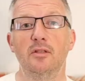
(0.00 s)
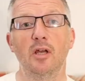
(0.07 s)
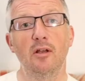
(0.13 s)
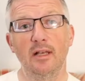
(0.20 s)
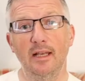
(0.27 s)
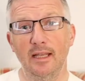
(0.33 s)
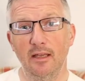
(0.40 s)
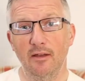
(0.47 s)

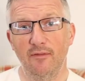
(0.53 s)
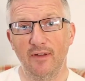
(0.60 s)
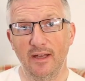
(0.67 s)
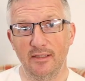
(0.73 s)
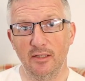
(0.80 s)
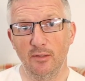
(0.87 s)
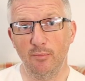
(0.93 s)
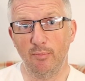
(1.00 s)
totally
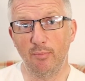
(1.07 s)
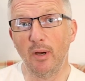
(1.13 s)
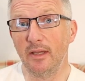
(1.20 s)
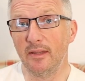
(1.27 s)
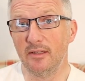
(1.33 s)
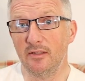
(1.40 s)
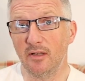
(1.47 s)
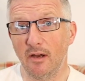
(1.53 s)
affected
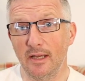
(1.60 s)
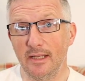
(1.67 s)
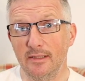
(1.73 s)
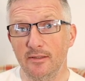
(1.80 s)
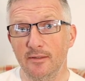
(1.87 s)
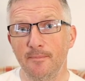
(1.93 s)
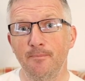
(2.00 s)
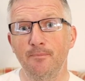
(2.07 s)
by the
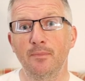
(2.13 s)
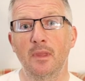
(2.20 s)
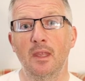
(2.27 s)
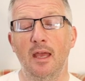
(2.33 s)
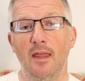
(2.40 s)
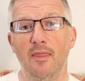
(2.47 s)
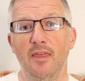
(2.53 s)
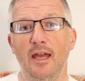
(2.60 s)
tides,
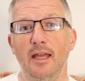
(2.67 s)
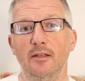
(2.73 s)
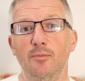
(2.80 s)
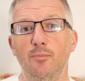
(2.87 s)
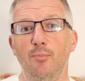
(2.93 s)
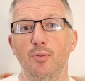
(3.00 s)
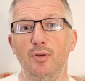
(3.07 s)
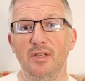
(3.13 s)
and that
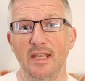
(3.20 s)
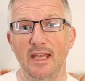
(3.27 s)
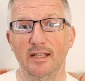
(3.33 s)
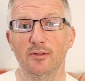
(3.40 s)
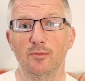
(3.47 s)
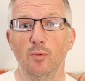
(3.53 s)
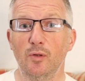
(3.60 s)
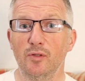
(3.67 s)

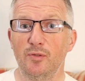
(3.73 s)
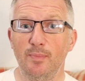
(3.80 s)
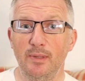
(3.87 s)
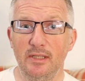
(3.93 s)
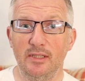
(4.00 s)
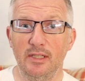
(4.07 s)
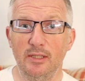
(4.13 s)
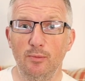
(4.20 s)
predicts what
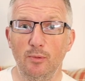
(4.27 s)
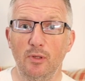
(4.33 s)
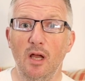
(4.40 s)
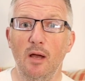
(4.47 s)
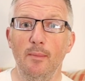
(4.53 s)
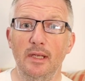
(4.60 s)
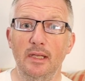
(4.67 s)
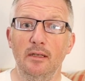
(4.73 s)
species will
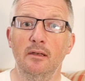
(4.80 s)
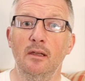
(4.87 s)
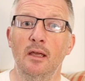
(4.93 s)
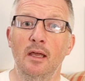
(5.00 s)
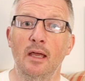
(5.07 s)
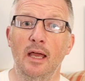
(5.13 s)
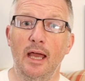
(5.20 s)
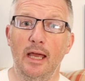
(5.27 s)
come in
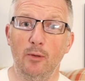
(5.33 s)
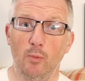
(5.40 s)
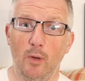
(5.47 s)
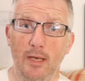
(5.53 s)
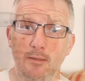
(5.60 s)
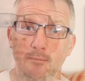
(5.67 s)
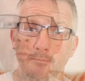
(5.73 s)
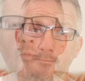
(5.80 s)
and
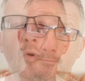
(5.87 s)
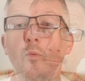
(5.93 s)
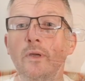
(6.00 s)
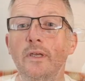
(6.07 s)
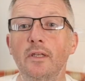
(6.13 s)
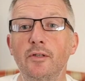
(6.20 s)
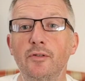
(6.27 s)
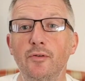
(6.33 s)
when. What
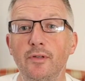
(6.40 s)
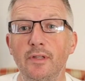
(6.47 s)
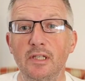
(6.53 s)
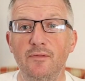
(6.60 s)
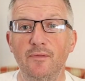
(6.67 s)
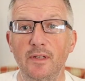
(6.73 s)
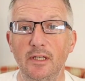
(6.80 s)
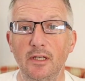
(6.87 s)
we're going to do in
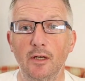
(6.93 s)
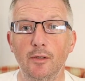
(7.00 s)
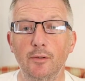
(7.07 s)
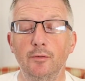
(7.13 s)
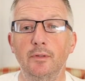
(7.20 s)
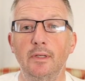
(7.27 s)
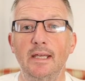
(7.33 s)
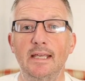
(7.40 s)
this
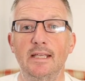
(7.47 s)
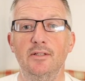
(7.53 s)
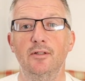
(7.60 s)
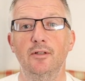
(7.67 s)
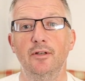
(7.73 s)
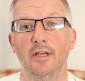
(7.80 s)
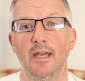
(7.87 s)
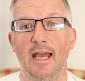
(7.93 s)
video is
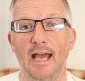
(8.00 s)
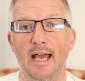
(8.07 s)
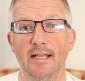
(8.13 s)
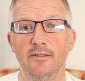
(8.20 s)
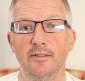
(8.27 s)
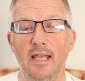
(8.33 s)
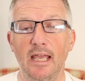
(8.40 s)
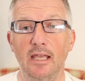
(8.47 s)
look
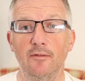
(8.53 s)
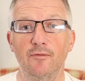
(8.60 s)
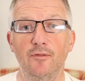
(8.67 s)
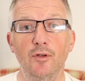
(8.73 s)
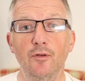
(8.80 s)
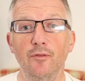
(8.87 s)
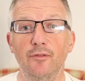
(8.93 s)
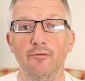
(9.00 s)
at a
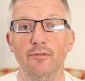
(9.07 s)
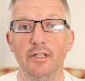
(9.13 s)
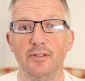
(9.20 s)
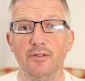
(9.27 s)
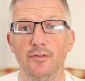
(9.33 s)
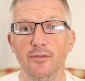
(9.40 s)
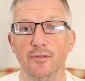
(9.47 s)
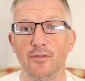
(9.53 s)
few of the
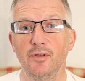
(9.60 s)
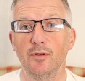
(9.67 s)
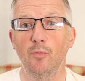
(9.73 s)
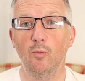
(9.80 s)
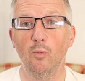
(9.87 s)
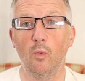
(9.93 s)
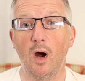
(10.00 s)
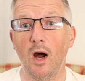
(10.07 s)
reasons
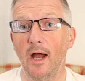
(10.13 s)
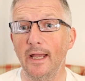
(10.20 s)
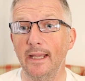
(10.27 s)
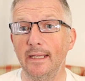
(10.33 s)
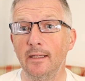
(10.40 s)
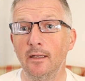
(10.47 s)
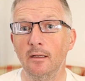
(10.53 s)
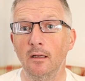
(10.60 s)

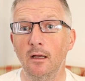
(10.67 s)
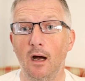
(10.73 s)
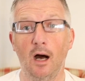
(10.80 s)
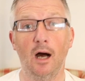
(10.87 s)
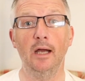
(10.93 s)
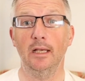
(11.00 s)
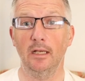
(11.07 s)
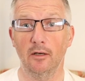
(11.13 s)
why
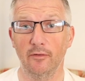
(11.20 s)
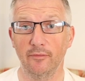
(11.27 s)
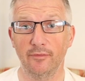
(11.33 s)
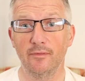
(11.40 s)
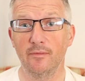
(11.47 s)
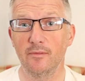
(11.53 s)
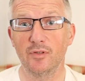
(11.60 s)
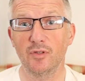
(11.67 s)
I
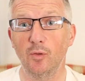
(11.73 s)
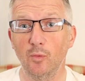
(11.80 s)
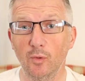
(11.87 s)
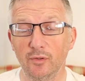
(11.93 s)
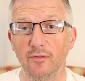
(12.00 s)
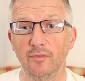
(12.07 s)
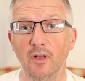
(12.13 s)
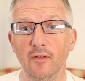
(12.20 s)
love
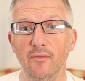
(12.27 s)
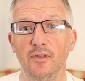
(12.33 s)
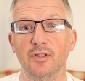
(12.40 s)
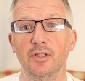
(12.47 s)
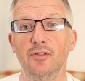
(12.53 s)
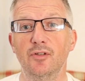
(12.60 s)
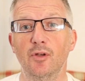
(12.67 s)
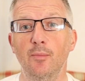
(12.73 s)
saltwater fly
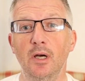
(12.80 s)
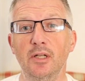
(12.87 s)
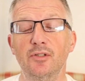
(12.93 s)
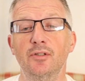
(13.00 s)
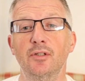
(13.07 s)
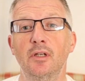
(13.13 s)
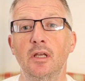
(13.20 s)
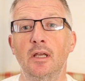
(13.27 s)
fishing so much,